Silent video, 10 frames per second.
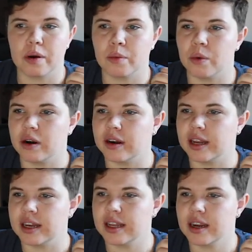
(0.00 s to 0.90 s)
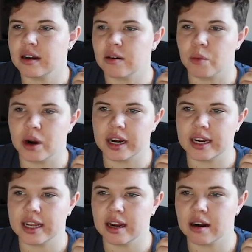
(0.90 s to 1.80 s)
1 in here, 1 in
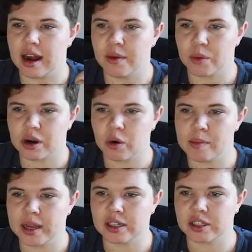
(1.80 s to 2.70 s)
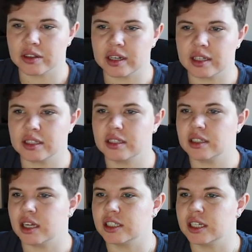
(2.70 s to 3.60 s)
here, and we're going to make sure that it's
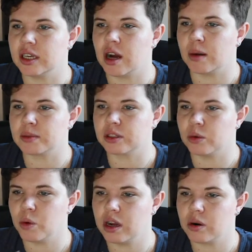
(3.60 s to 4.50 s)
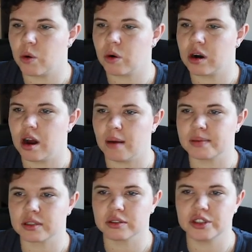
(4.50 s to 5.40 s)
touching obstacle 1 or
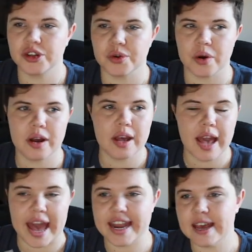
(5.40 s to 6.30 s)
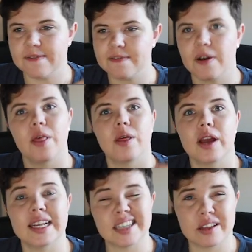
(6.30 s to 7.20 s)
obstacle 2. And if
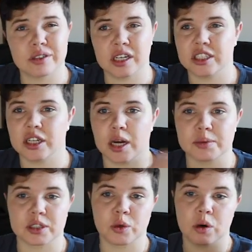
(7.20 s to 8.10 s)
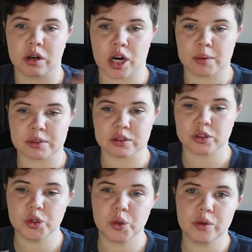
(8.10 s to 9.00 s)
it's either touching obstacle 1 or obstacle
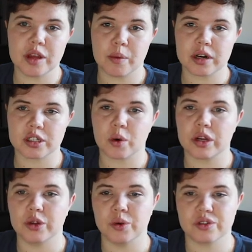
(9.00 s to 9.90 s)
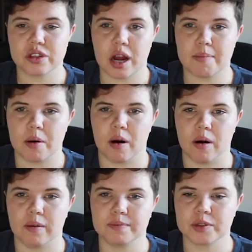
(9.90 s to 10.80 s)
2, then we're just going to stop
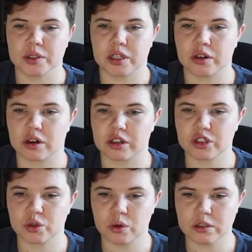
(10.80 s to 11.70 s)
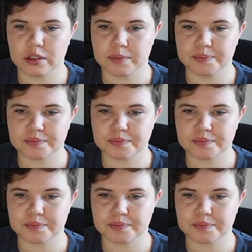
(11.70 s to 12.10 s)
all. So it's under our controls,